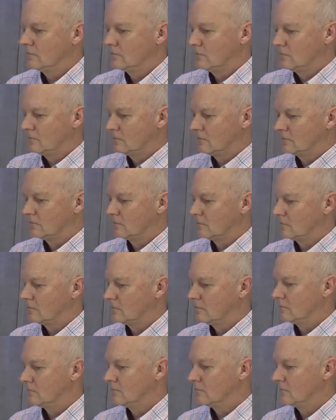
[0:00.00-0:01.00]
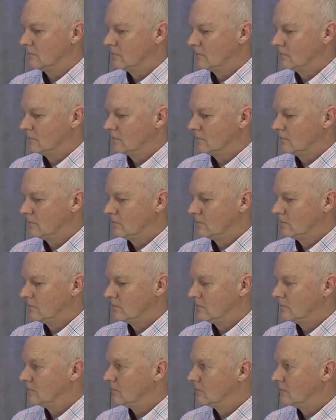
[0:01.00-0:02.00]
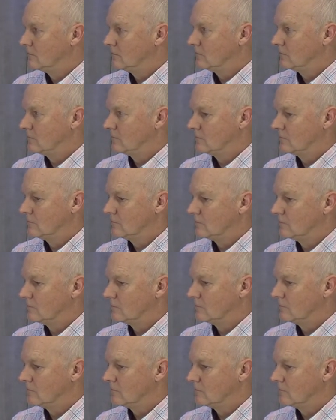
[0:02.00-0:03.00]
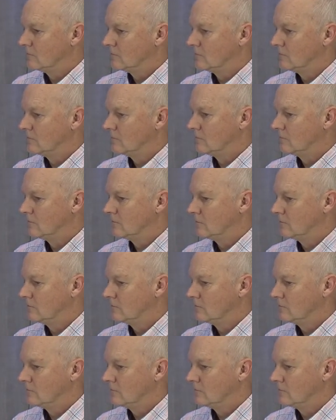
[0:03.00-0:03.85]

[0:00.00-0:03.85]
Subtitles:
No words are spoken by the person on screen.